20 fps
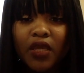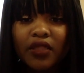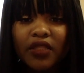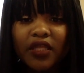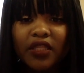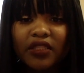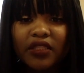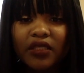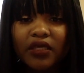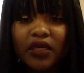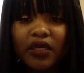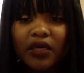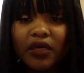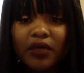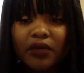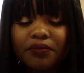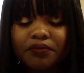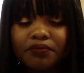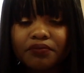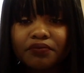that
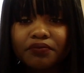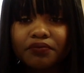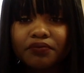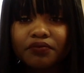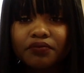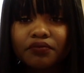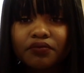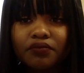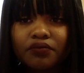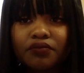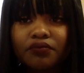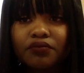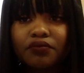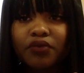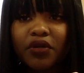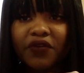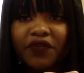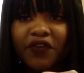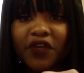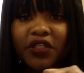the
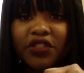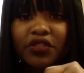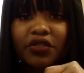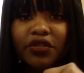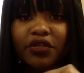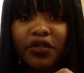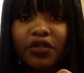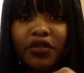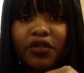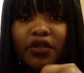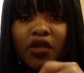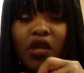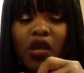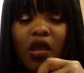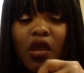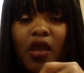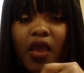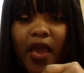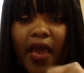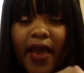professor
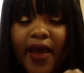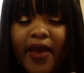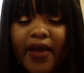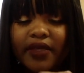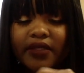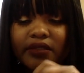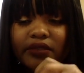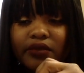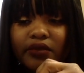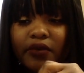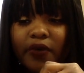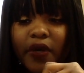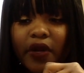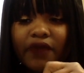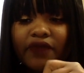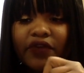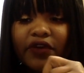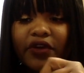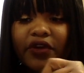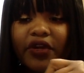has or
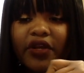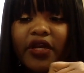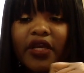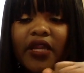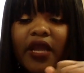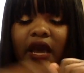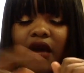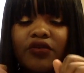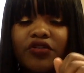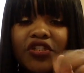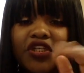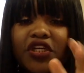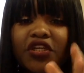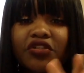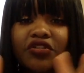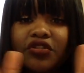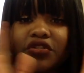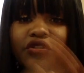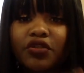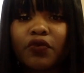whatever, and I'll
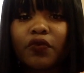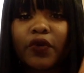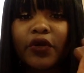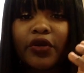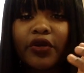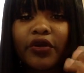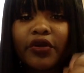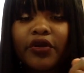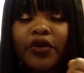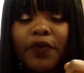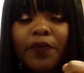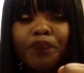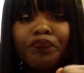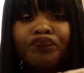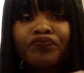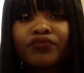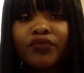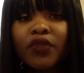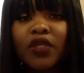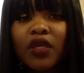change it to Word.
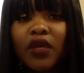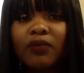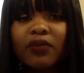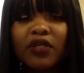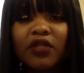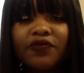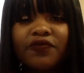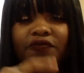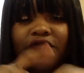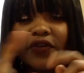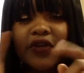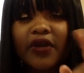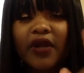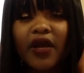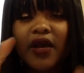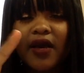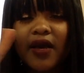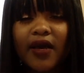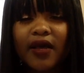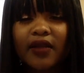I'm gonna figure
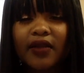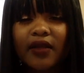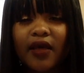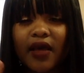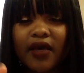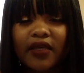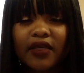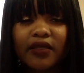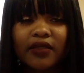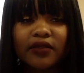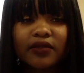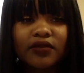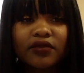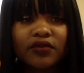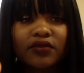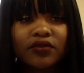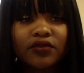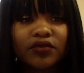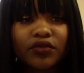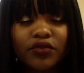out how I can
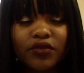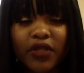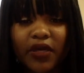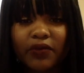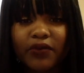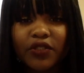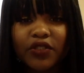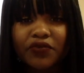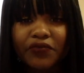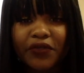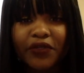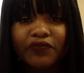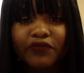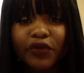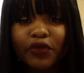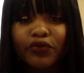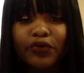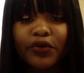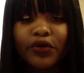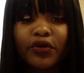do that with screen
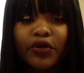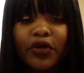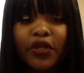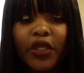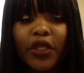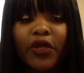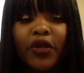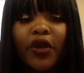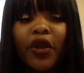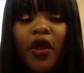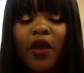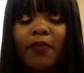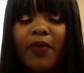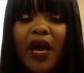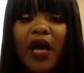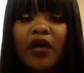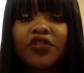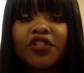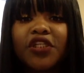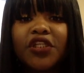recording on here,
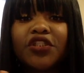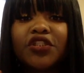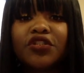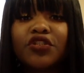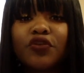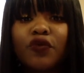but I'll change it